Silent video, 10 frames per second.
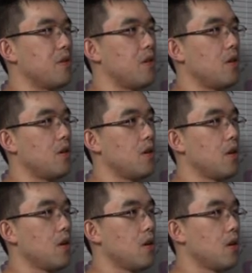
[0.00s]
to...
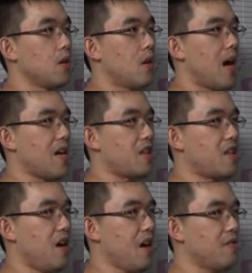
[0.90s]
I
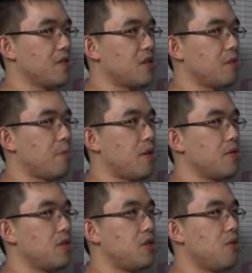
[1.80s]
thought it was
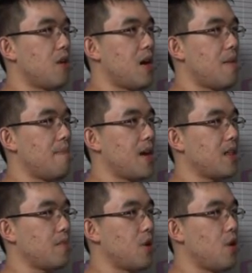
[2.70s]
supposed to um,
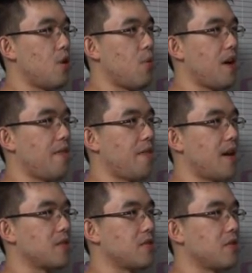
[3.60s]
make them go away
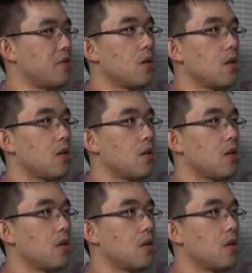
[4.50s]
faster.